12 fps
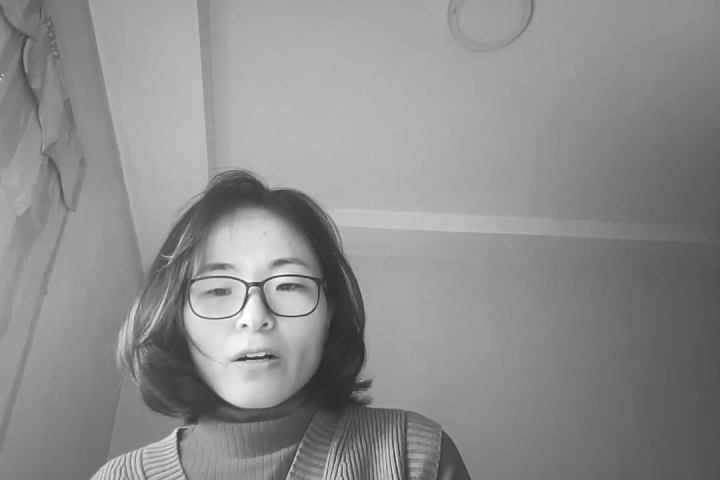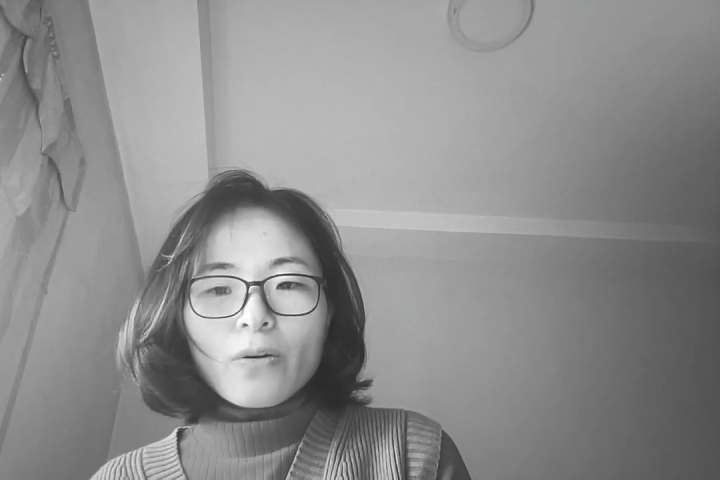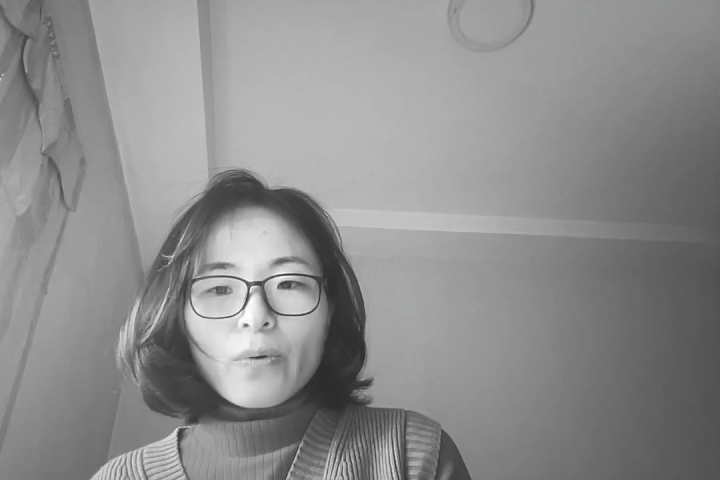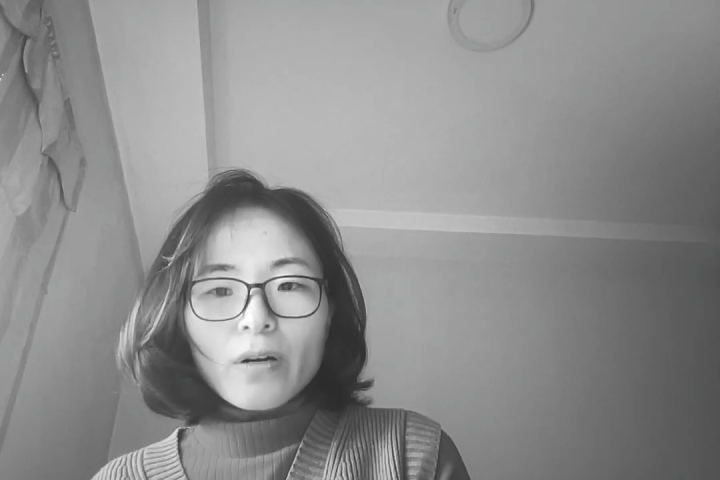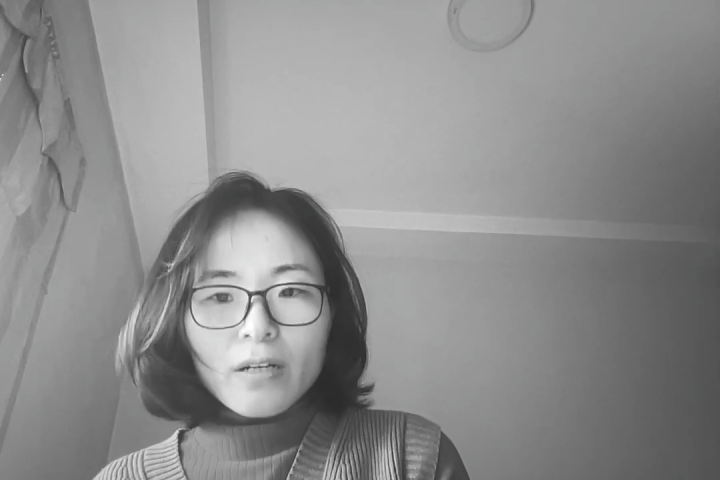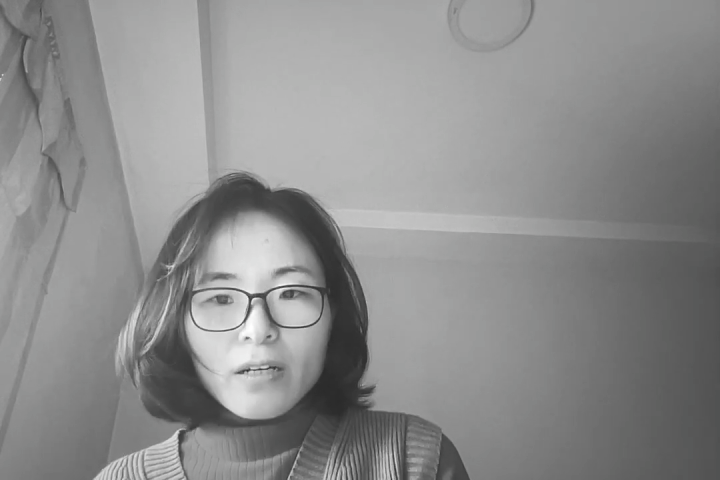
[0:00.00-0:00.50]

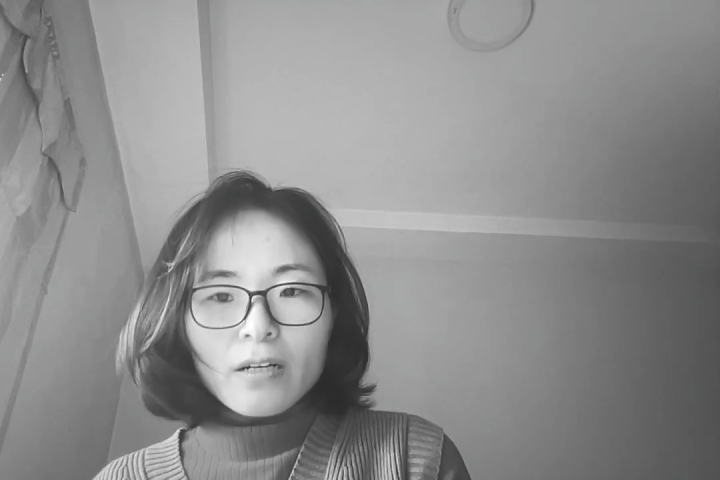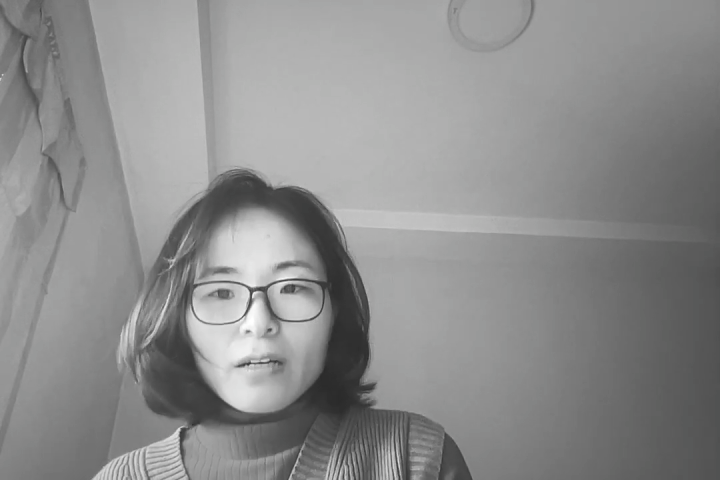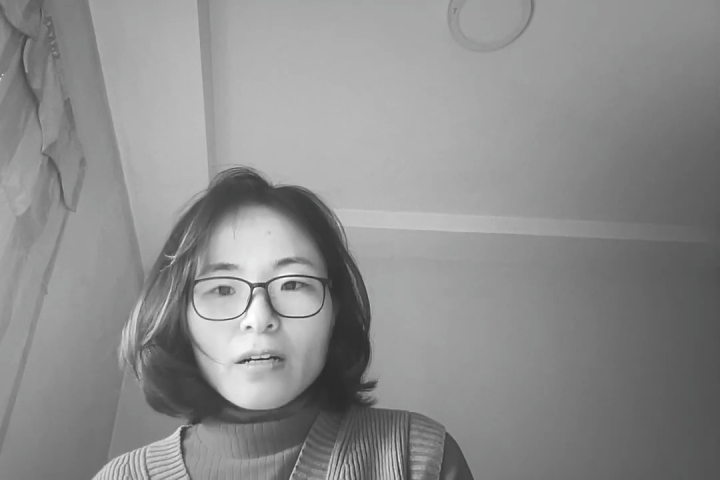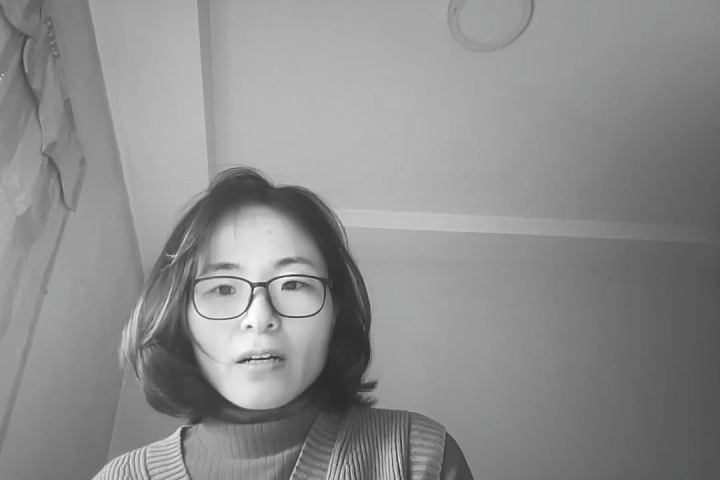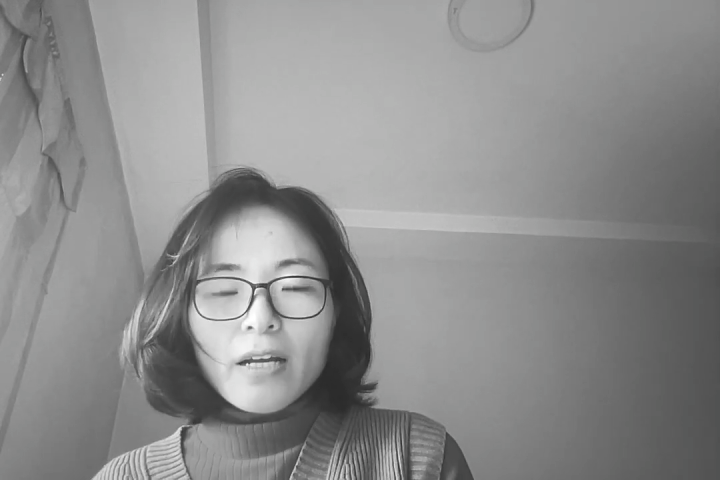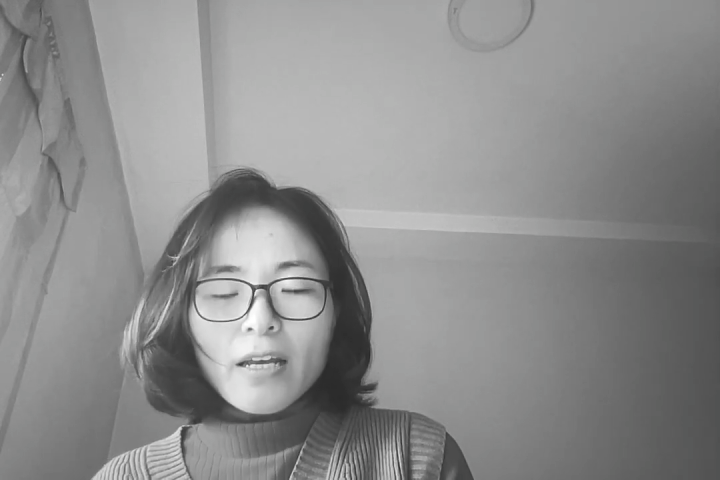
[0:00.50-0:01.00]

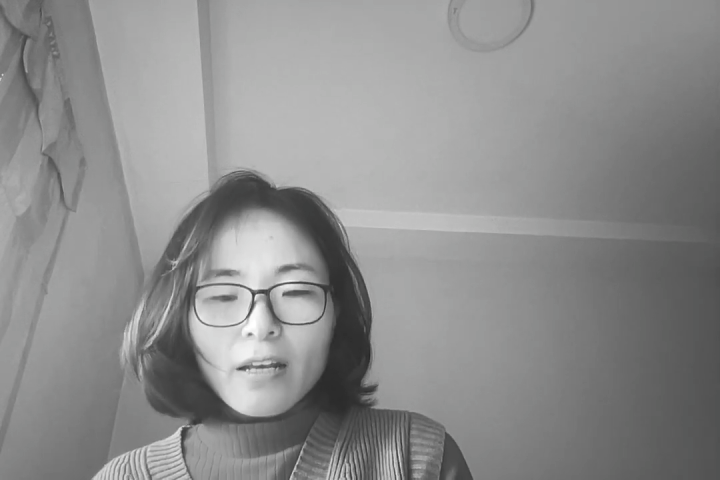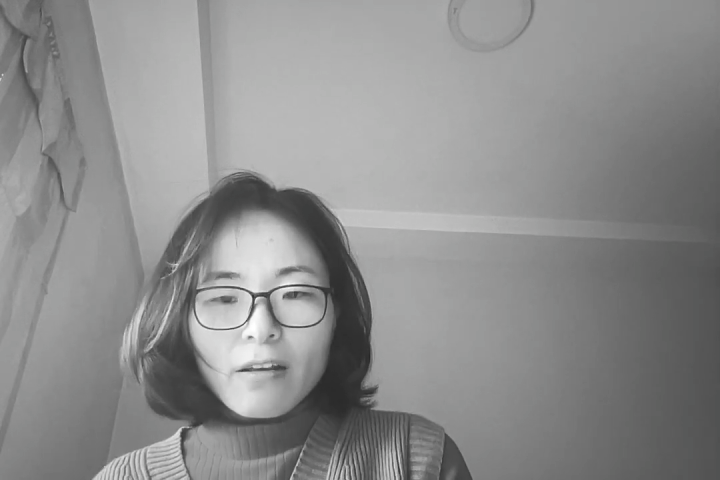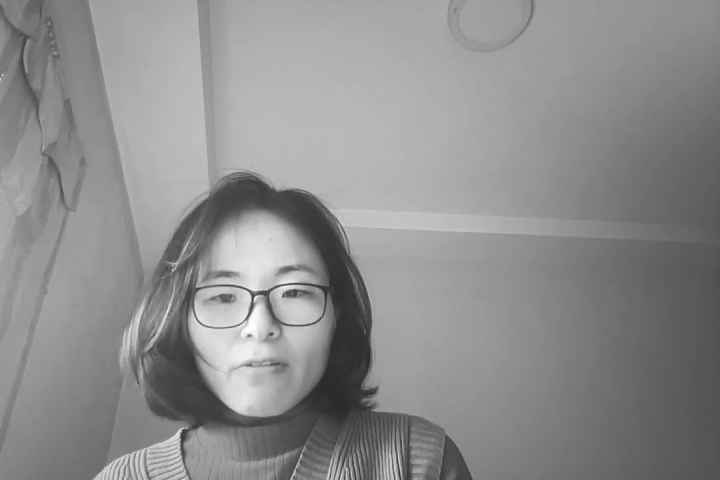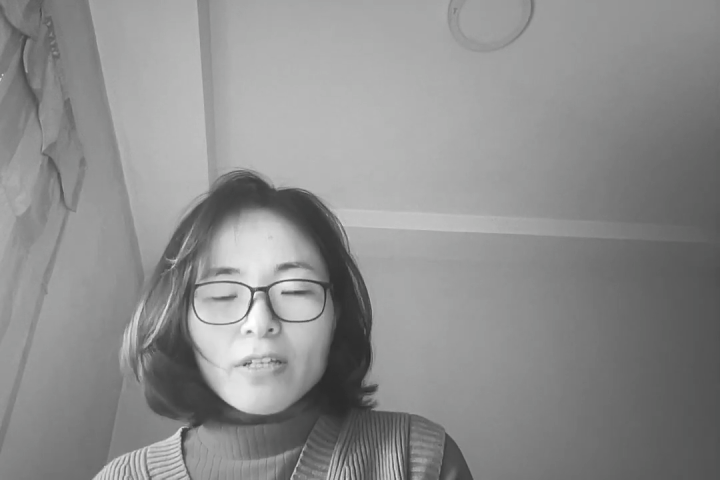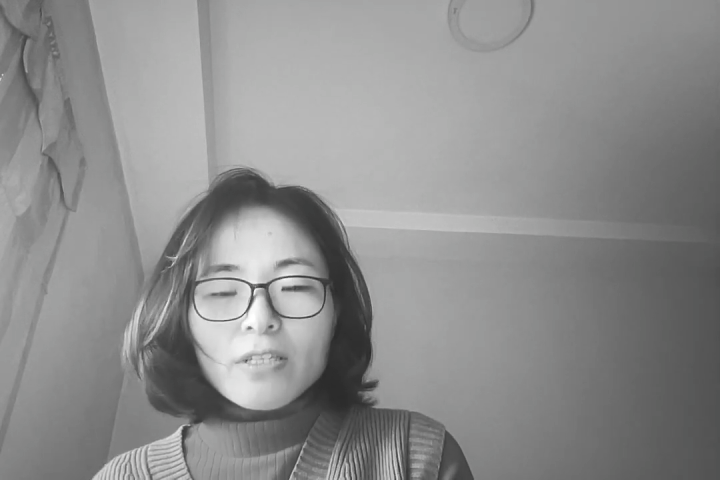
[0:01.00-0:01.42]
workers, even